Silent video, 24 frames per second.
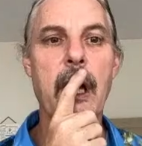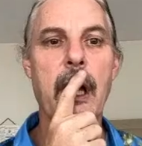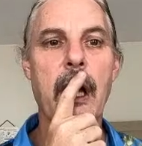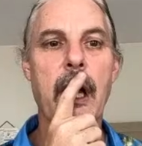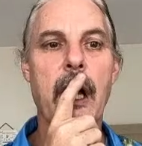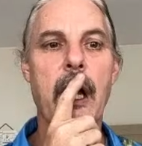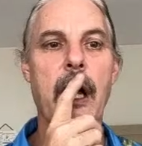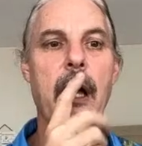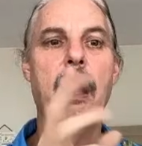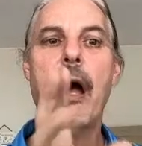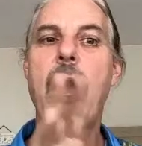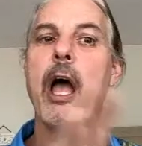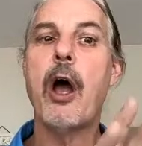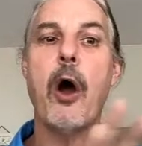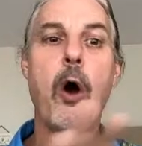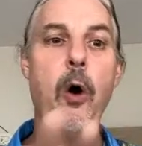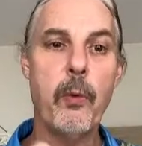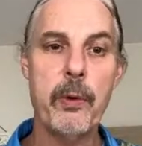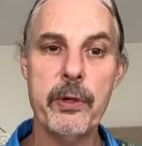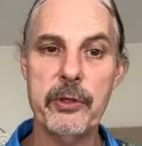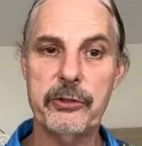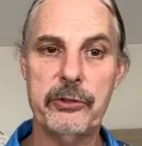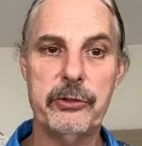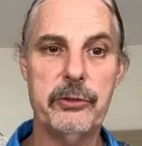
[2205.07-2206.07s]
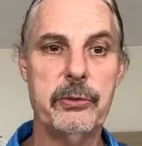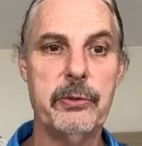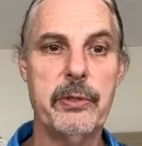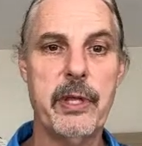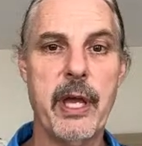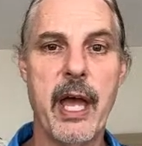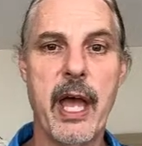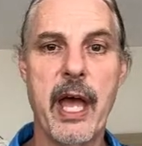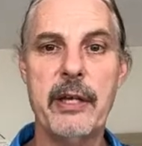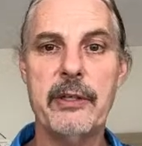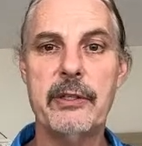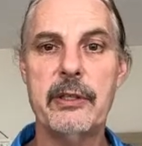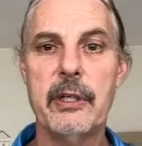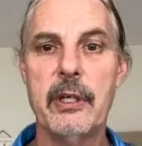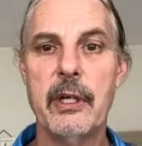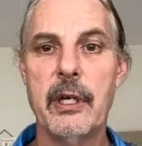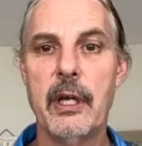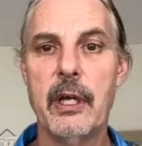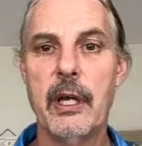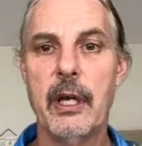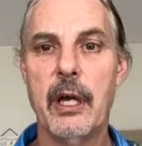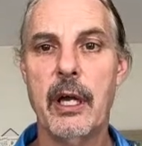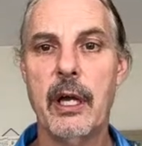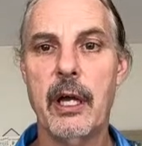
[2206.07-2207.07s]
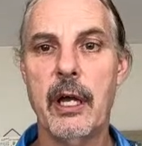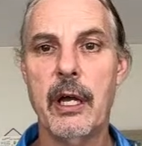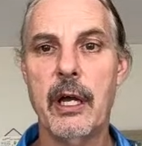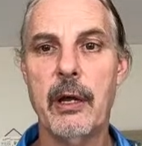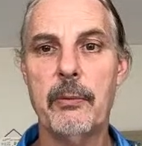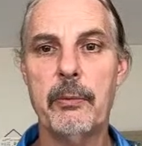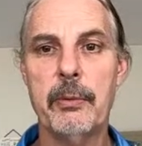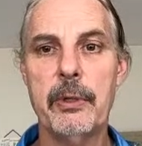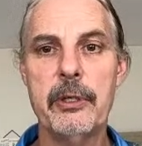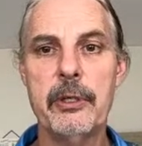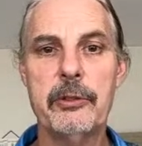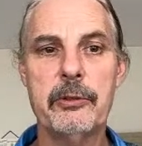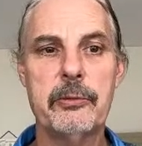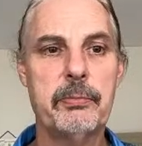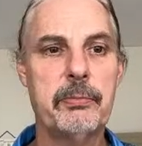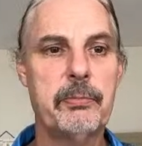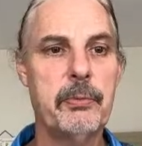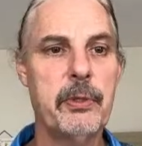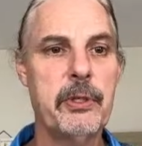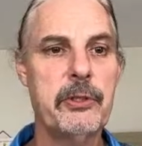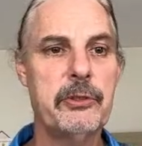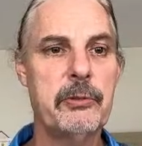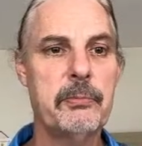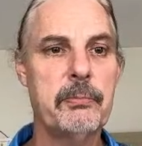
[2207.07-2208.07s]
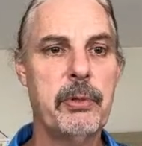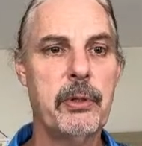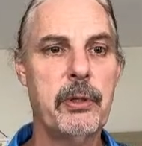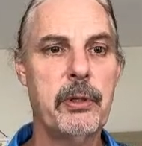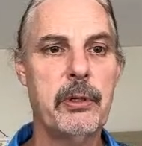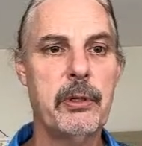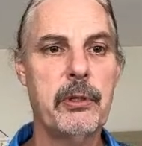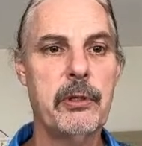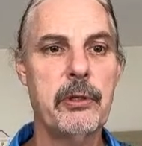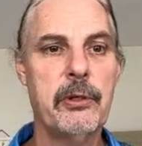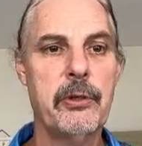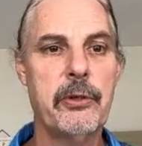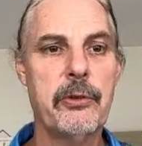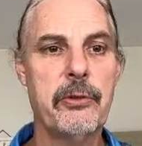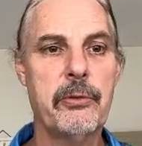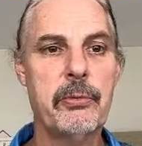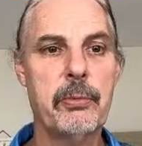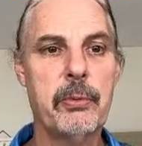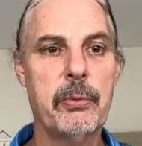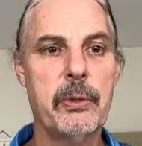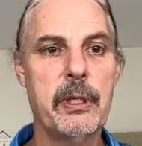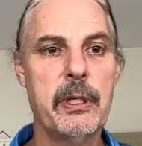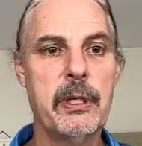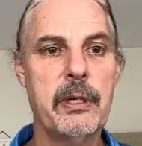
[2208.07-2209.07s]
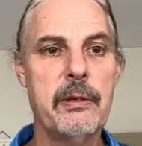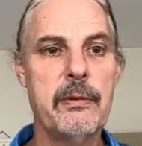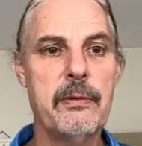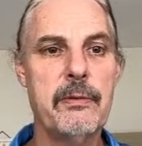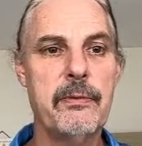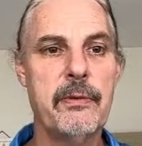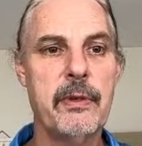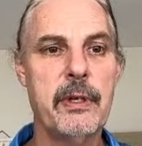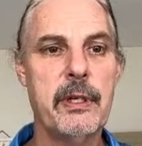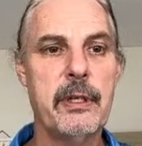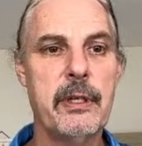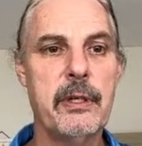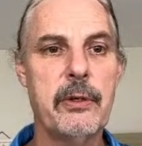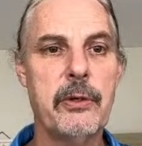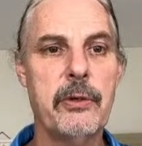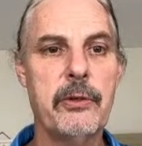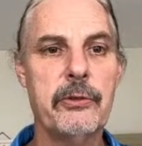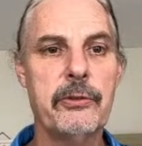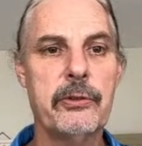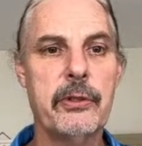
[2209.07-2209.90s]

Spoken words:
I always do that. Recent perm is 3 videos